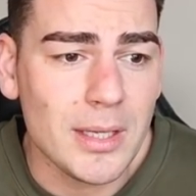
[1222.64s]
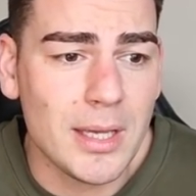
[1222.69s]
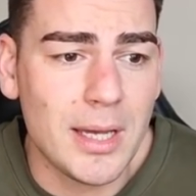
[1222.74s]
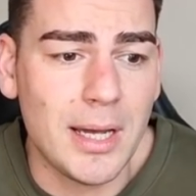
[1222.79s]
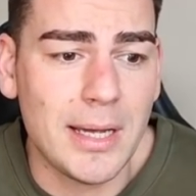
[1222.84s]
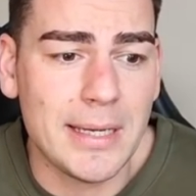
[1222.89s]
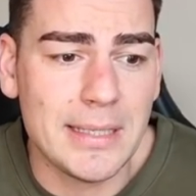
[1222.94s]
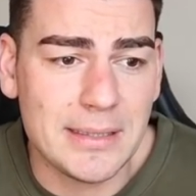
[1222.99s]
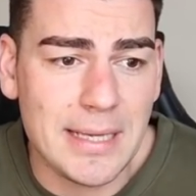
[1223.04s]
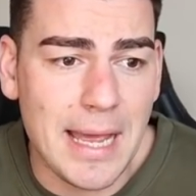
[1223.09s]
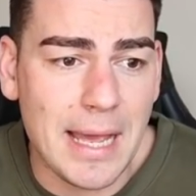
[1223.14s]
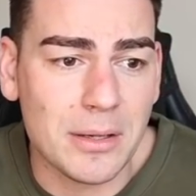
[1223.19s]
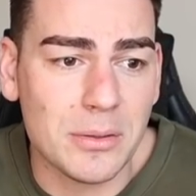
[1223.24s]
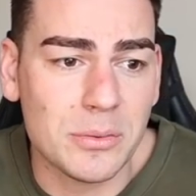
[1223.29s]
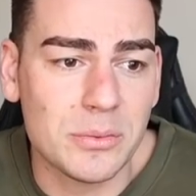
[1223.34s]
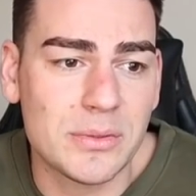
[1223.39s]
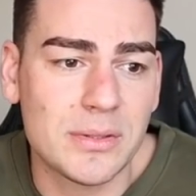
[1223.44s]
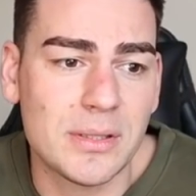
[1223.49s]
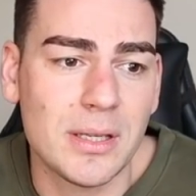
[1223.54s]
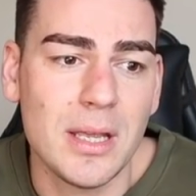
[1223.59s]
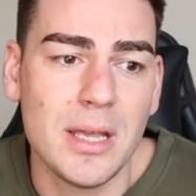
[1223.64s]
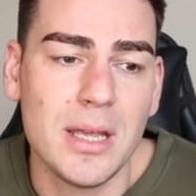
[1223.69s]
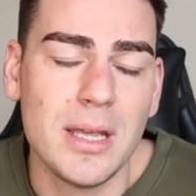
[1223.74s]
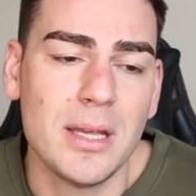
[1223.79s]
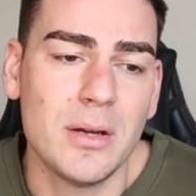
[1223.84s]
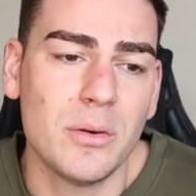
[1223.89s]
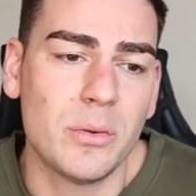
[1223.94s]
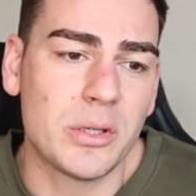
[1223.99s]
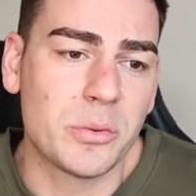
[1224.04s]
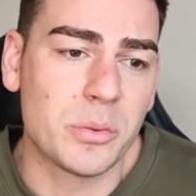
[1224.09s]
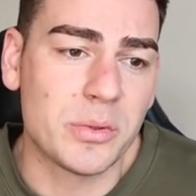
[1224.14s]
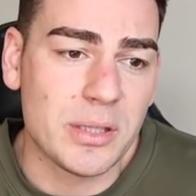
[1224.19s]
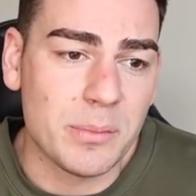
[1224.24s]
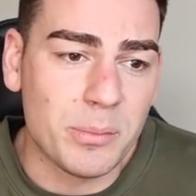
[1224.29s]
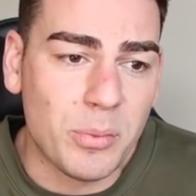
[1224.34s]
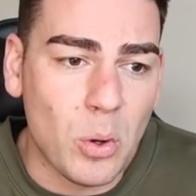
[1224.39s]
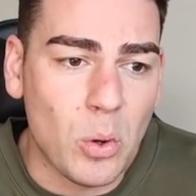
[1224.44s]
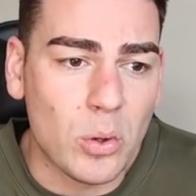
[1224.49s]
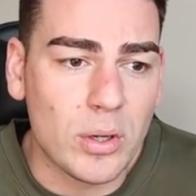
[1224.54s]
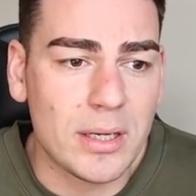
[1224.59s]
uh, in tackles, which was
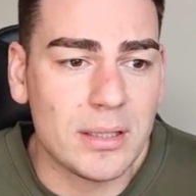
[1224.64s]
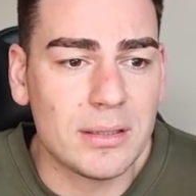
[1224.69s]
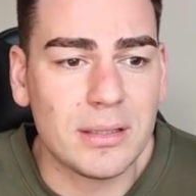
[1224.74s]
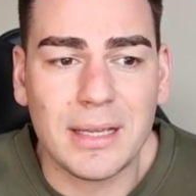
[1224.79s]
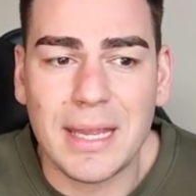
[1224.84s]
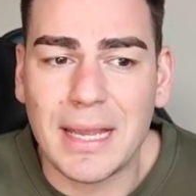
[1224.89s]
important.